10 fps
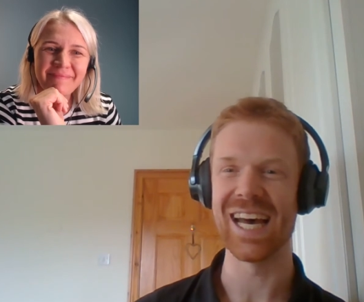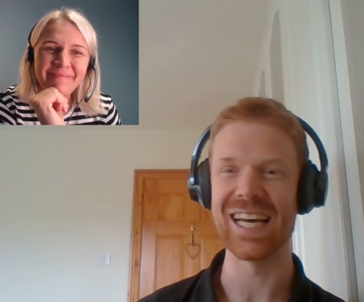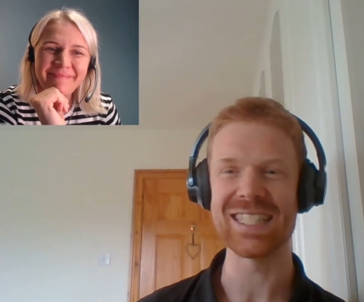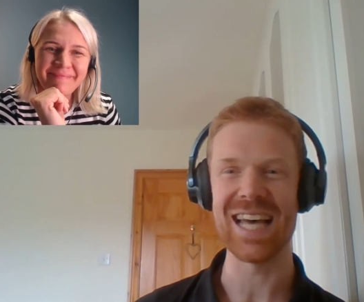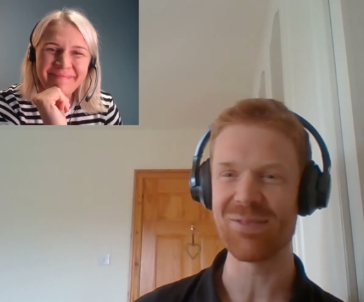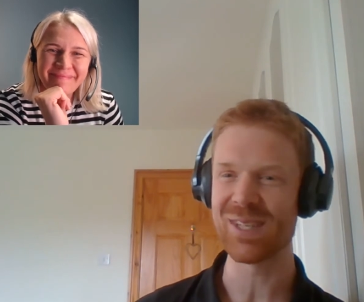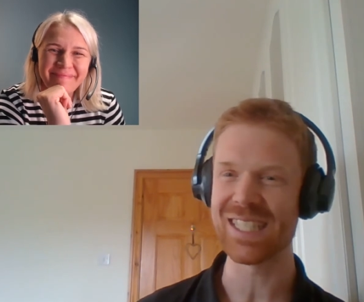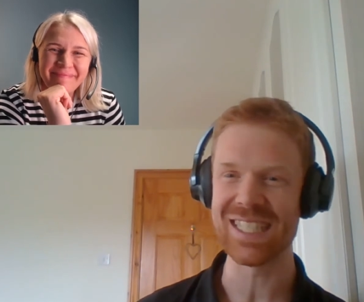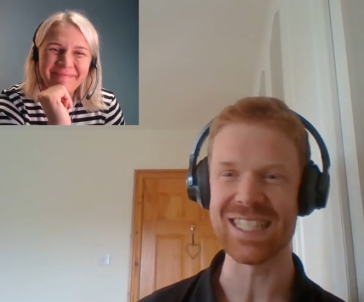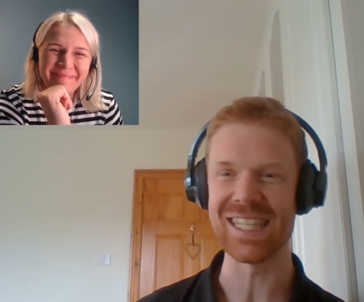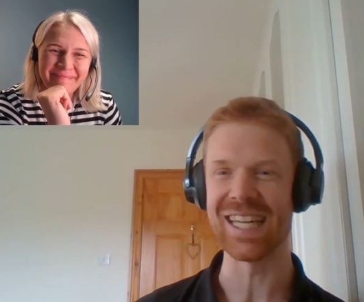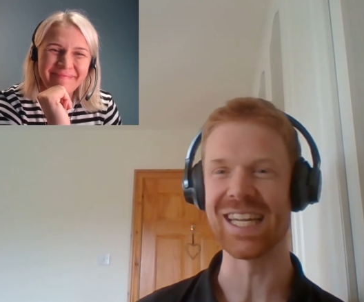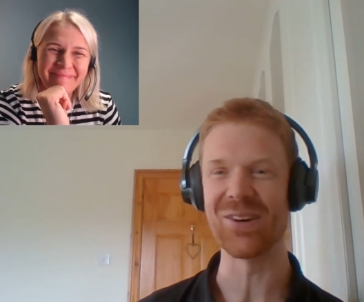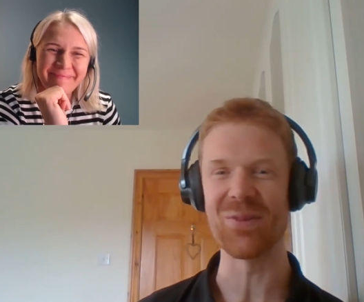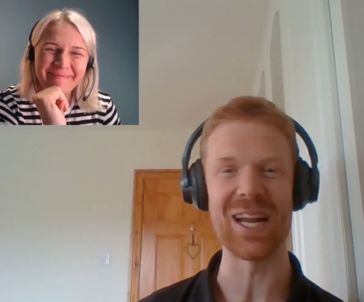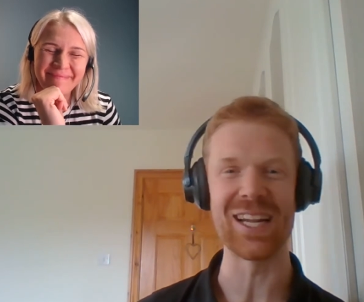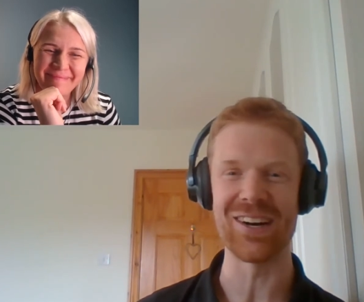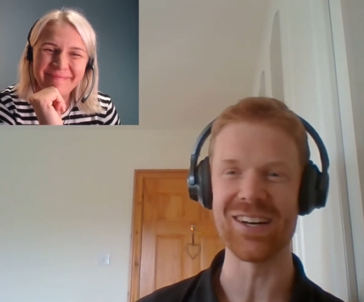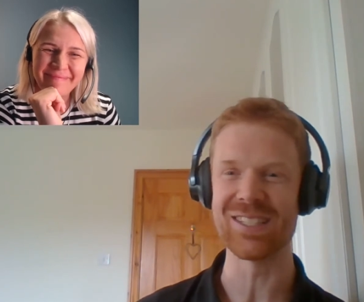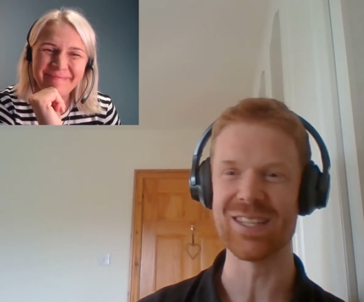Speaker 1: uh, sandwiches and you know quite a
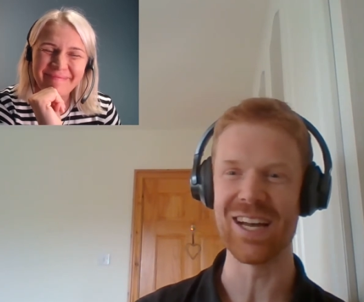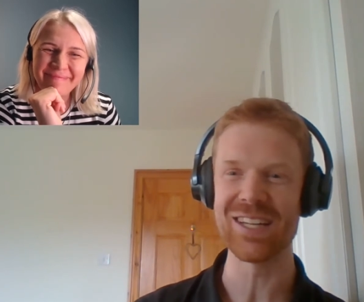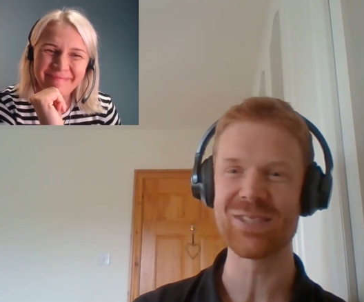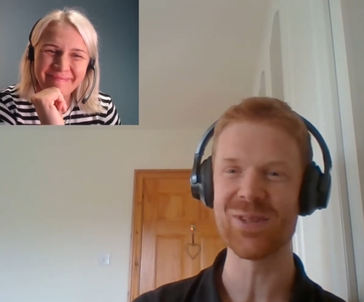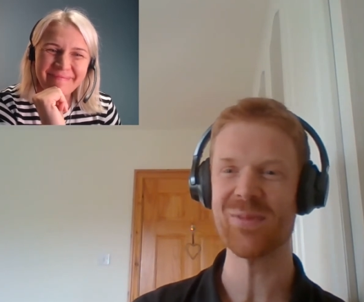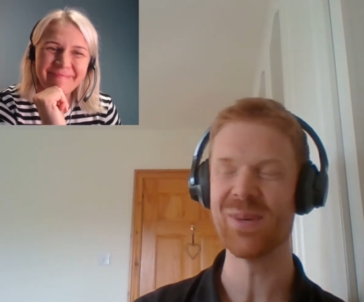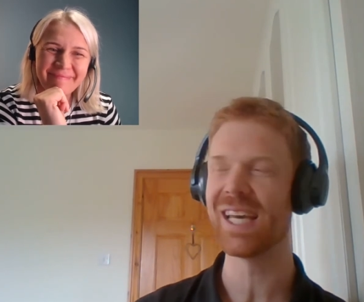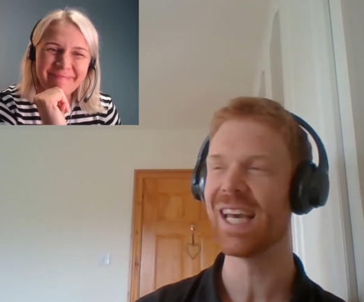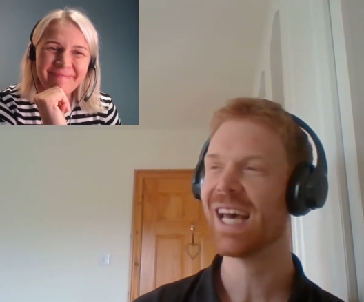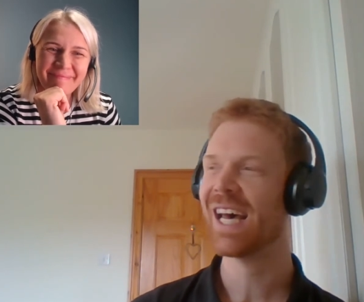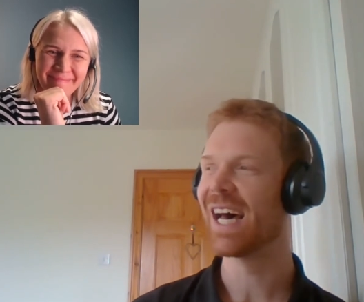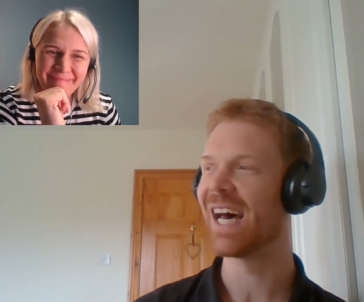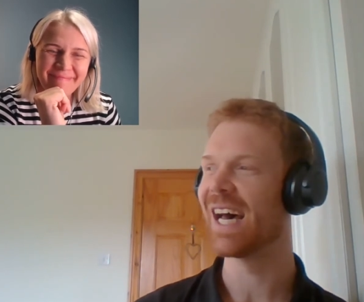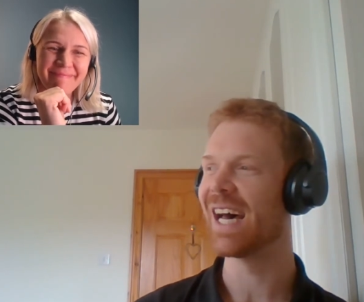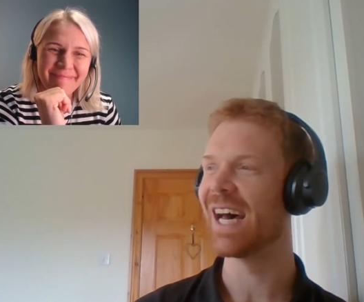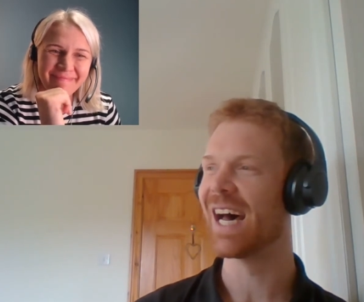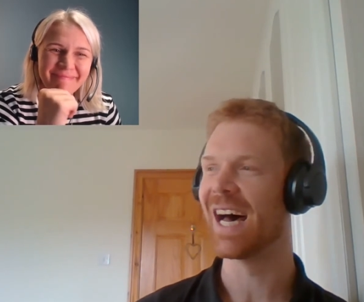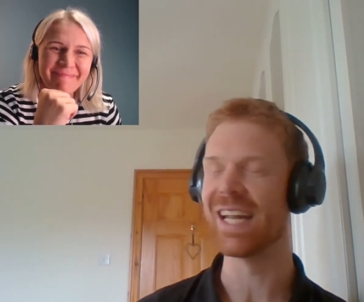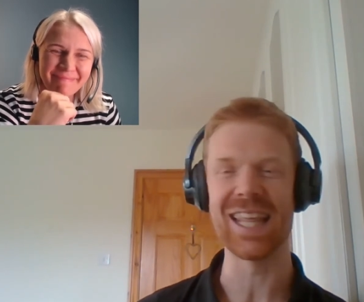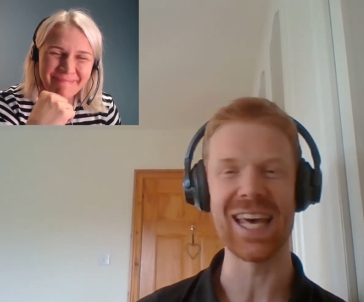large lunch with me. Uh,
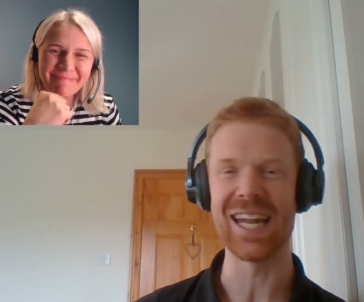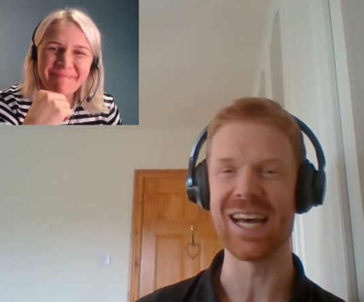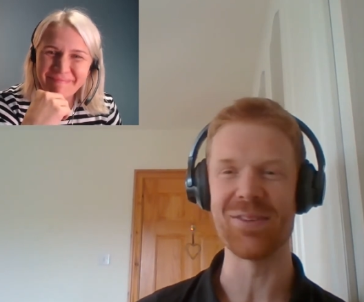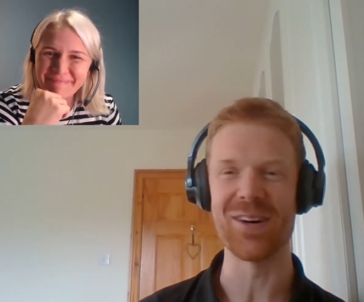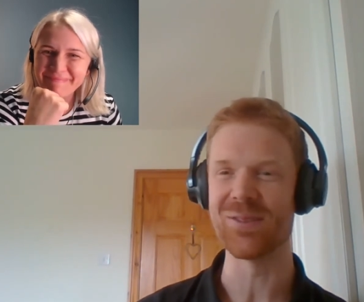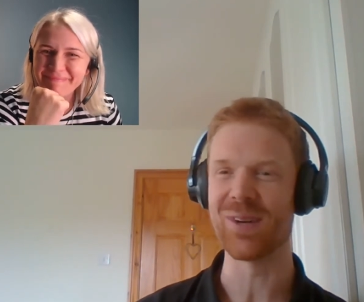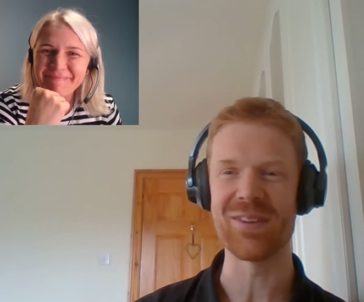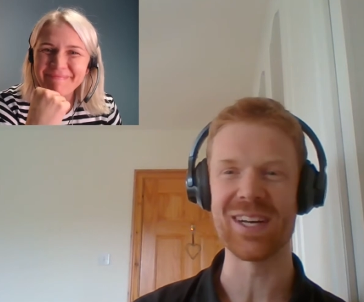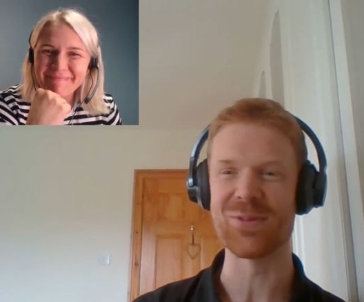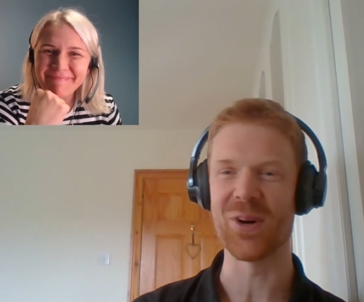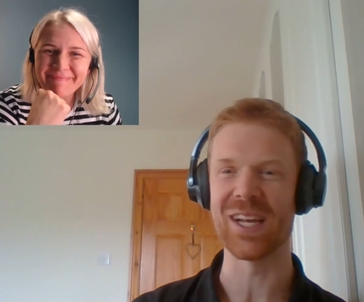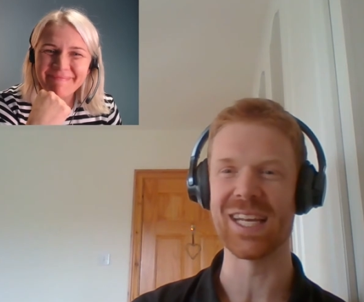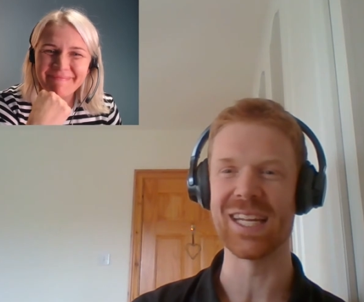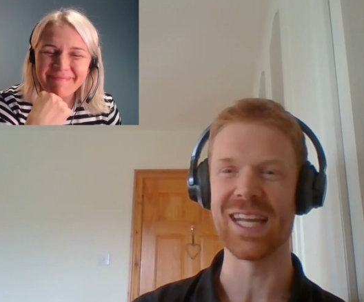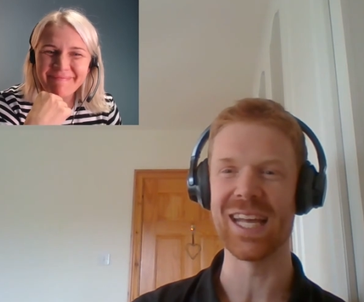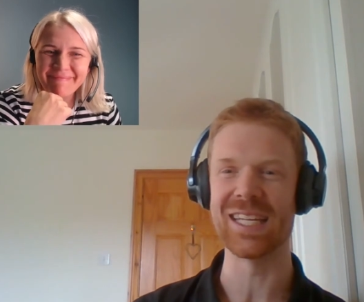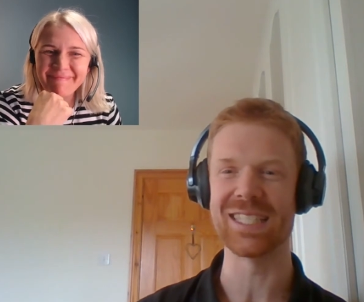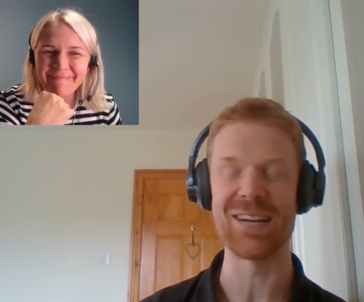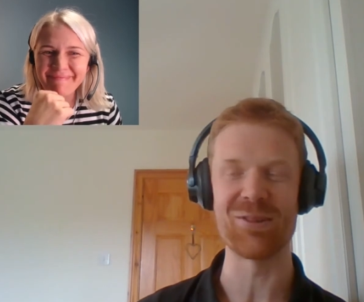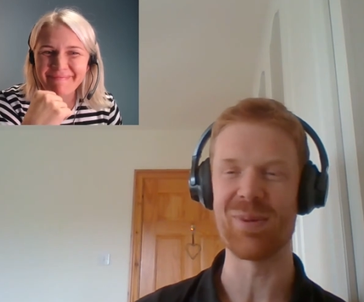and then I found mm. whenever I was working in, in
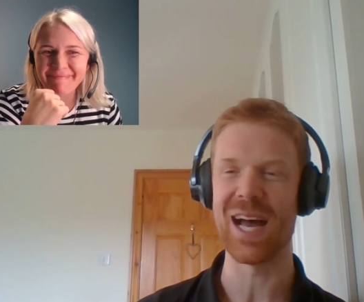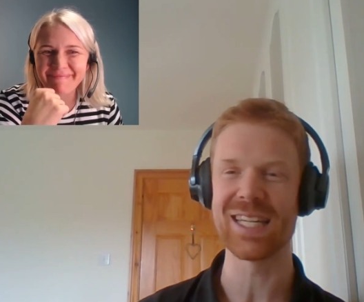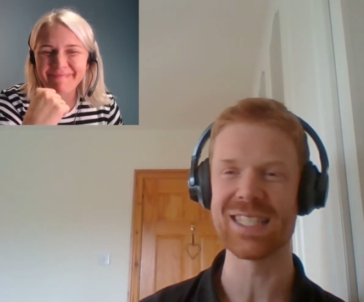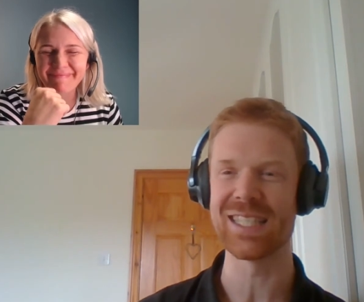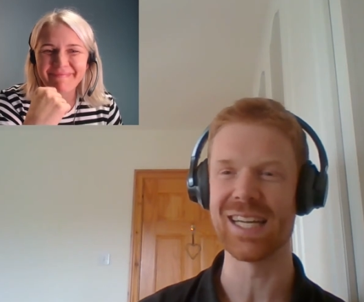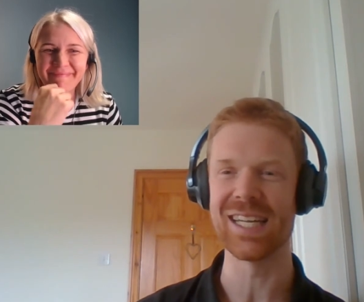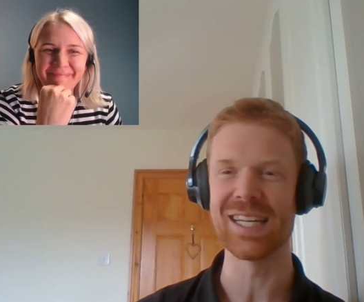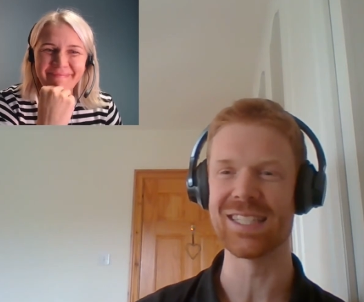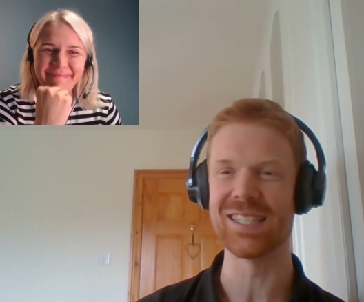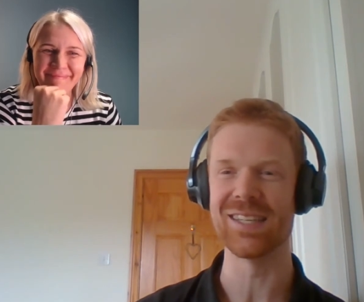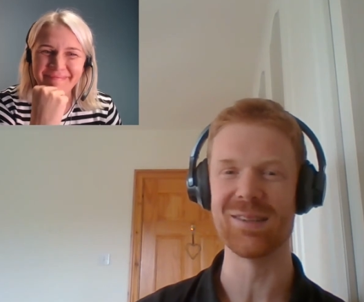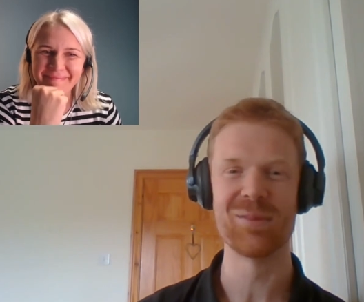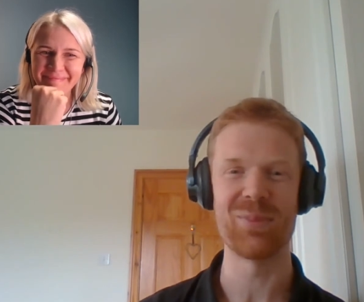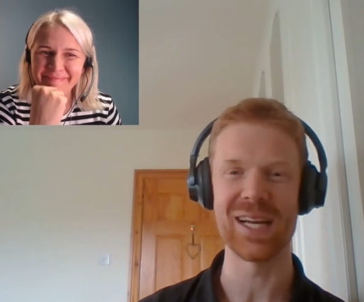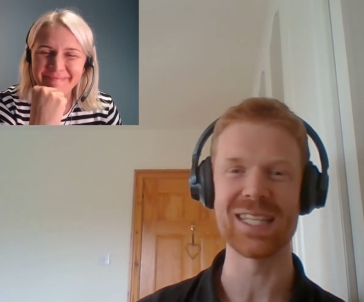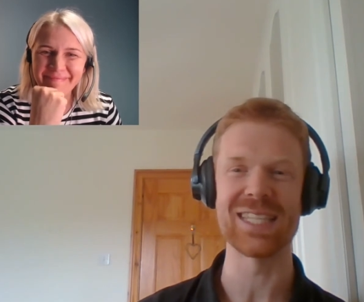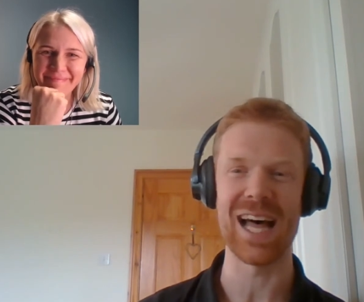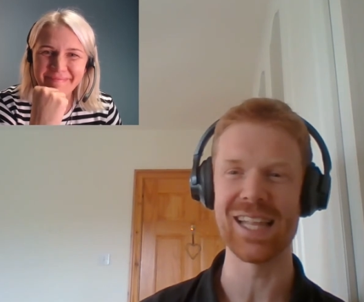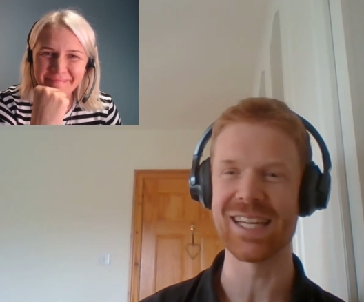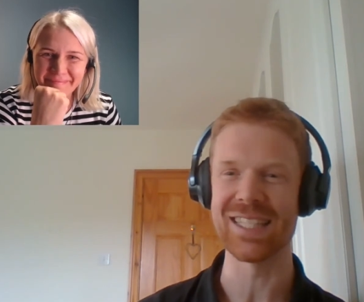general practice, I needed to bring a
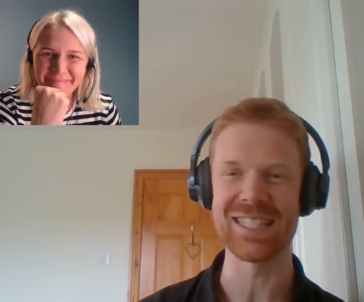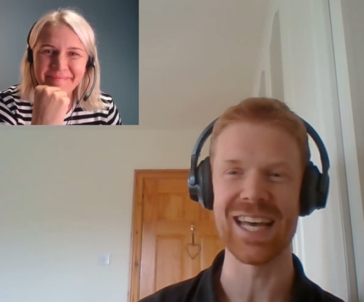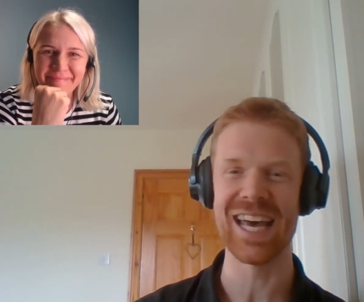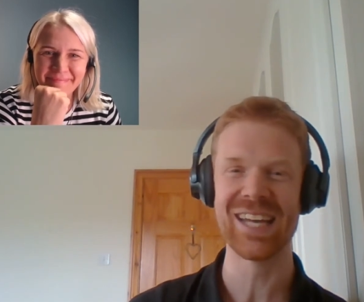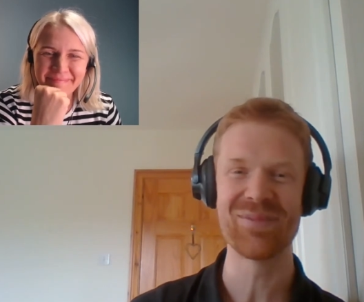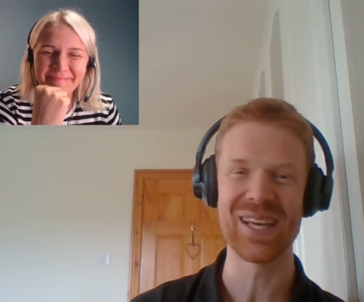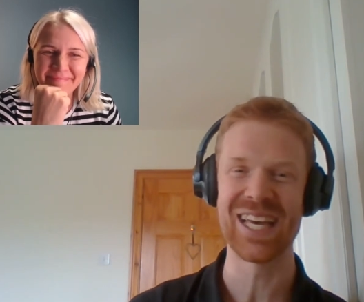salad instead